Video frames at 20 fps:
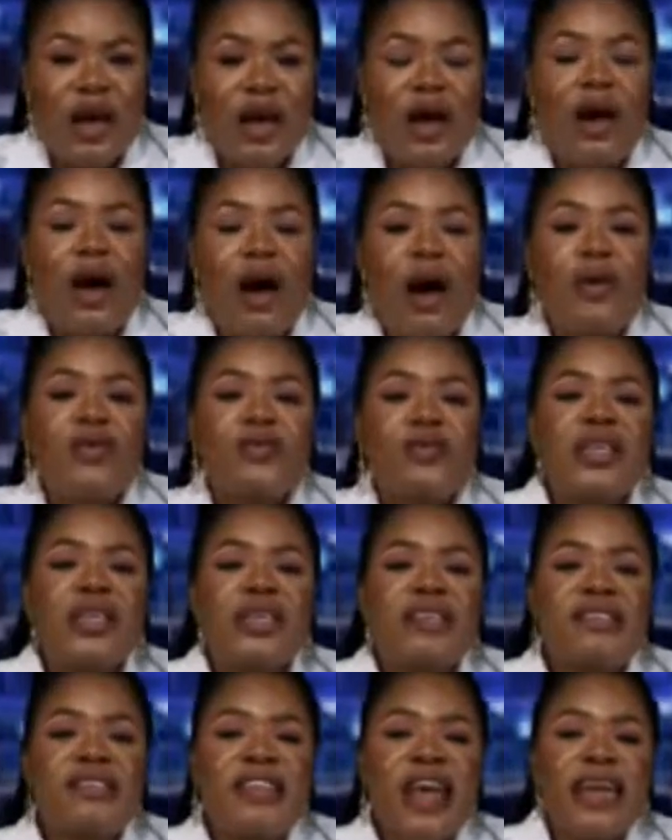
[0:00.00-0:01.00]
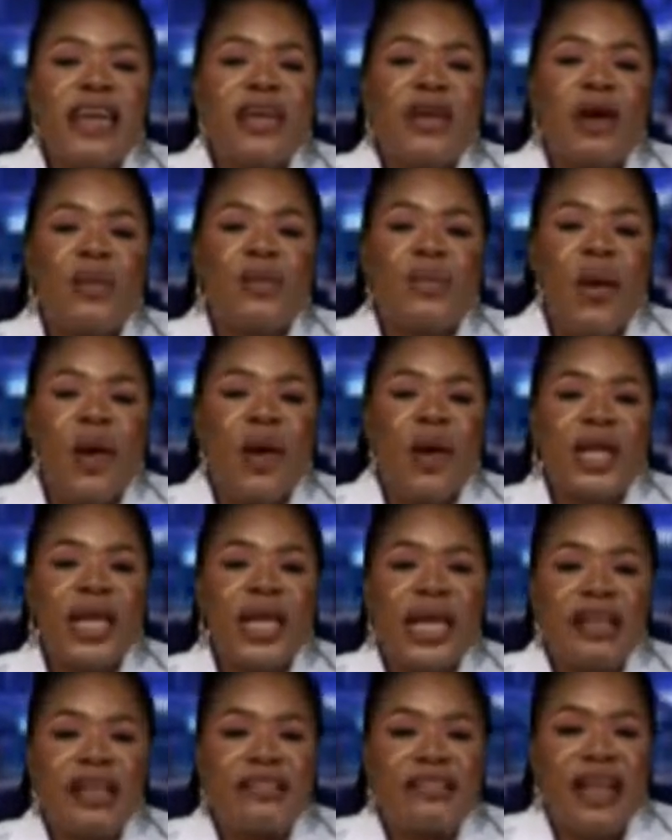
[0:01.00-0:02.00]
Also decided
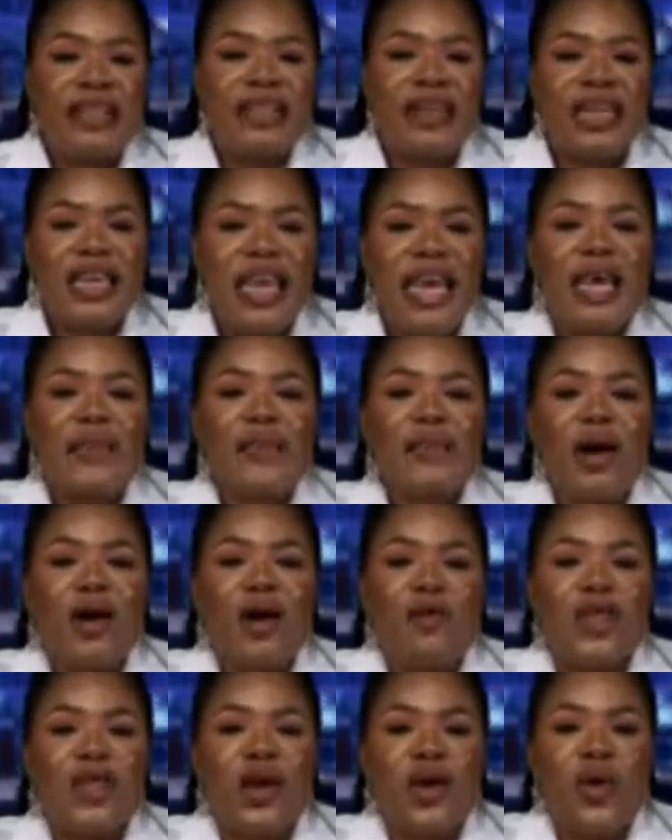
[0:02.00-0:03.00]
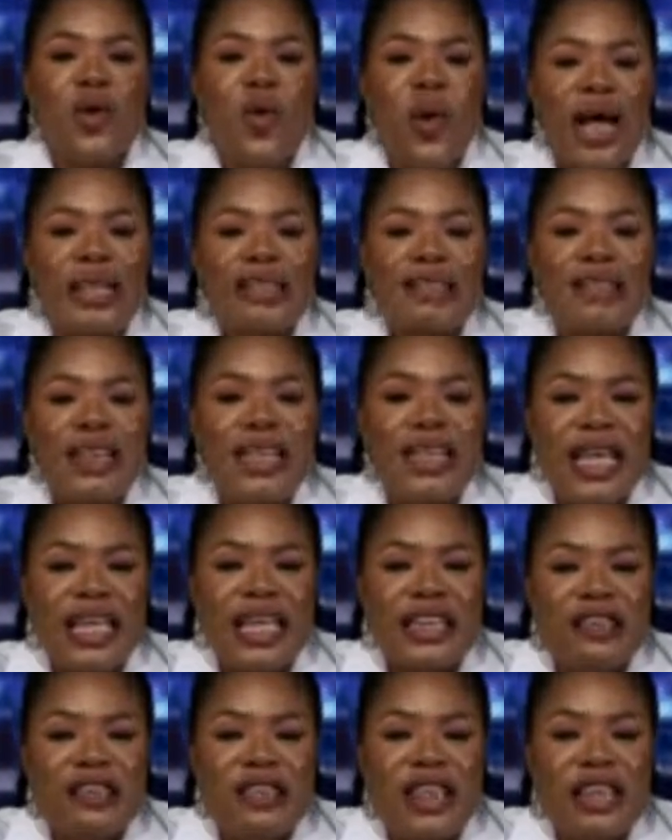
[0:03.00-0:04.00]
upon is that the name of the
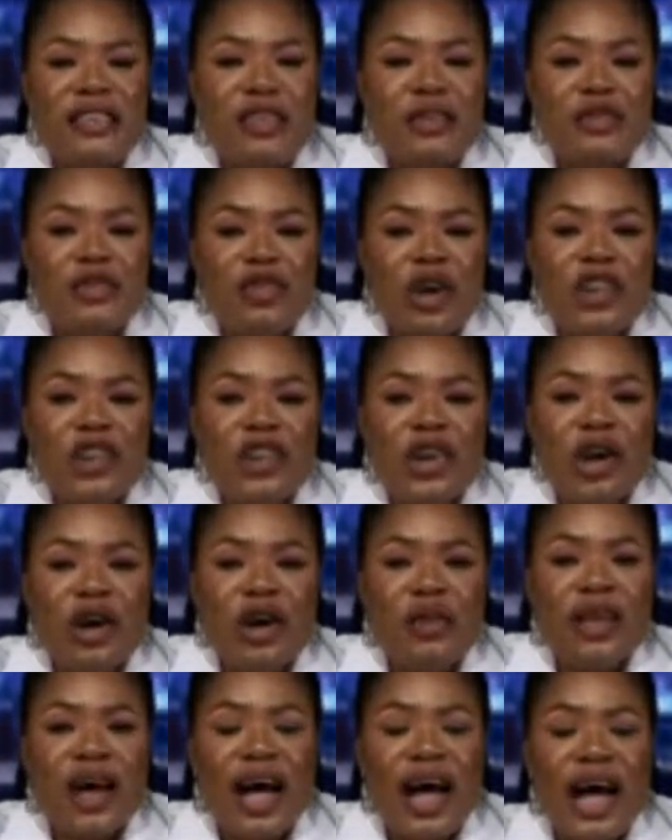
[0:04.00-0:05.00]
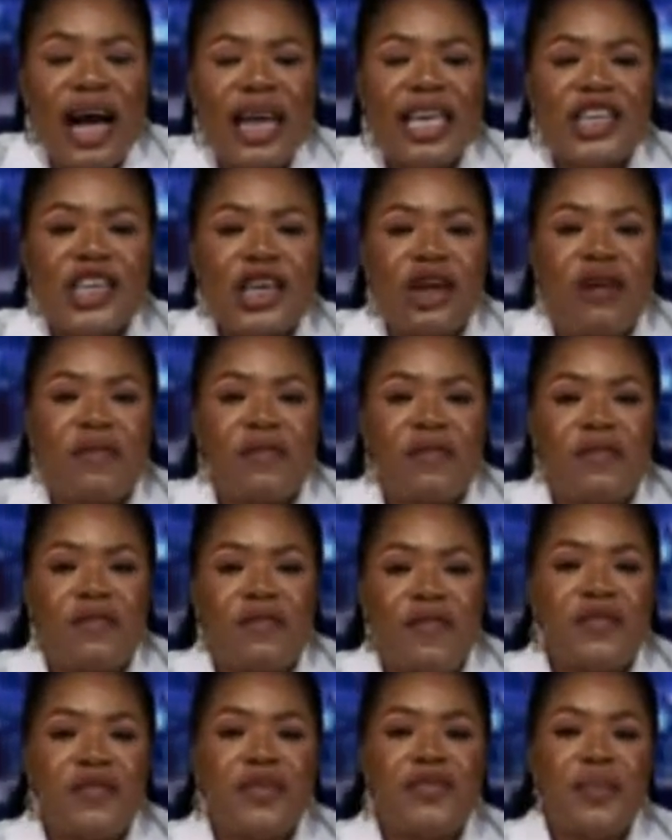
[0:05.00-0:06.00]
quasi-legislative structure of the IJ of the
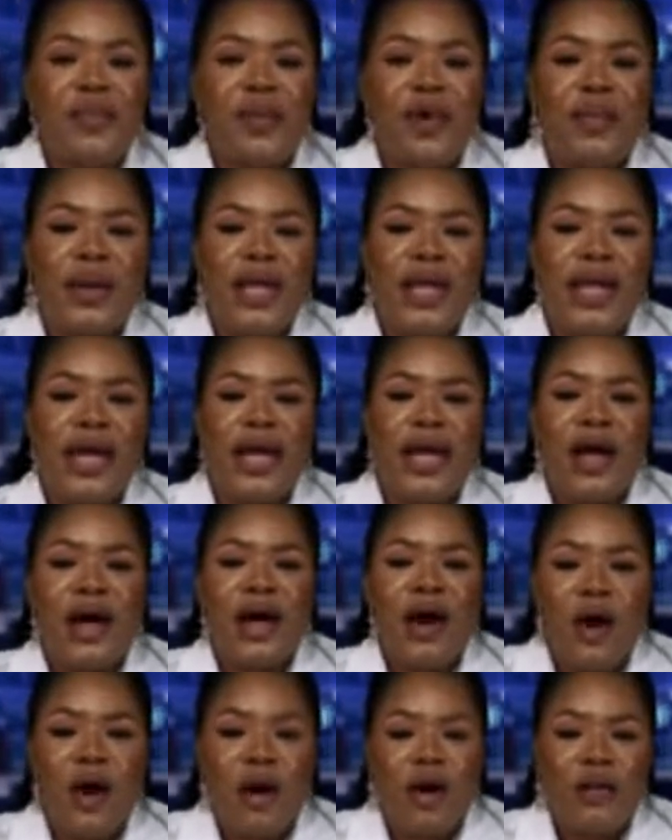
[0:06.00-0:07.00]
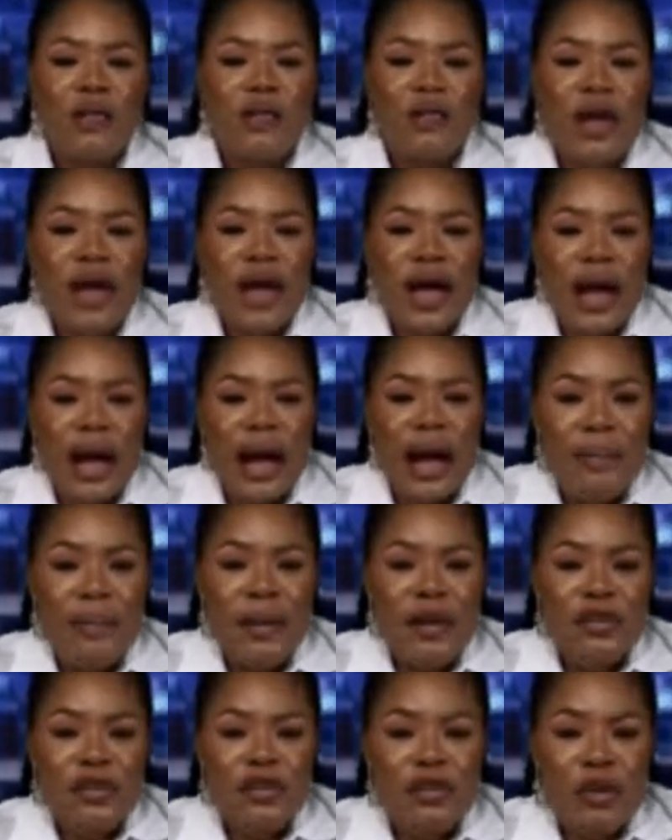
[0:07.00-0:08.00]
Federal Republic of
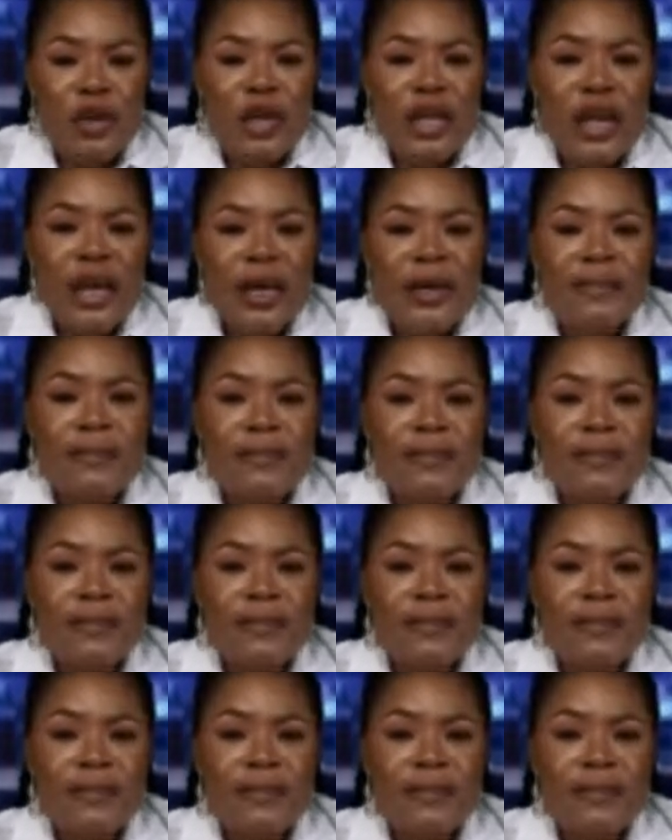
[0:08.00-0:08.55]
Ambazonia